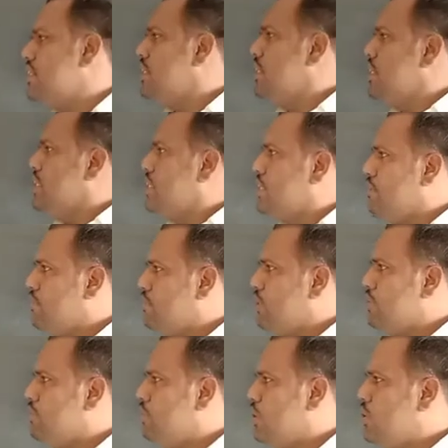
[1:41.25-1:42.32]
if one
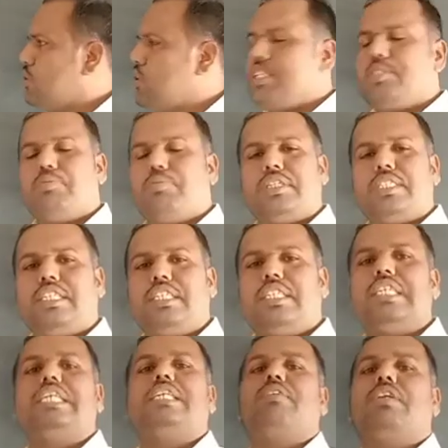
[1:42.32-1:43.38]
molecule is present, it
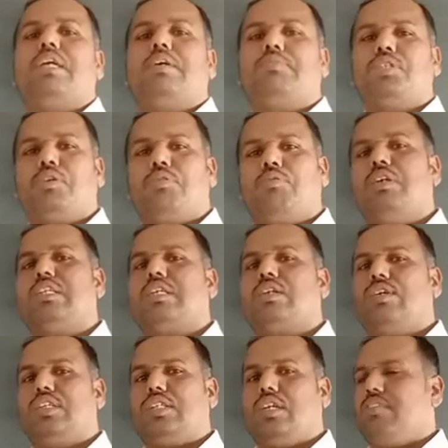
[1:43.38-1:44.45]
will absorb one quanta
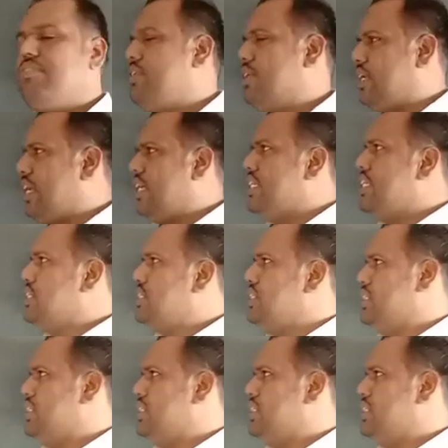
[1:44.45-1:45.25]
of radiation.